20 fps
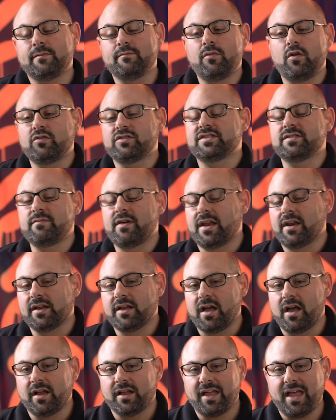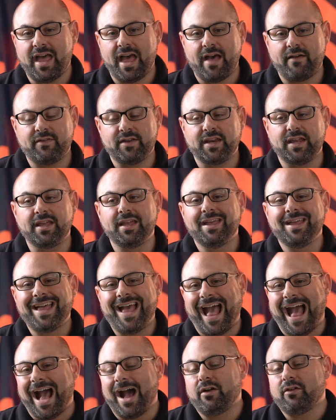the most amount of concavity
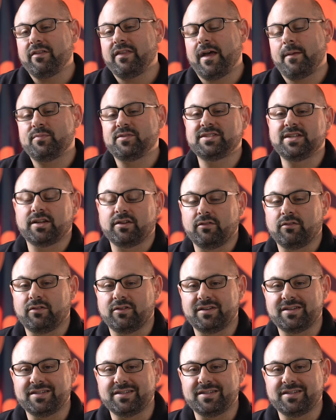out of that particular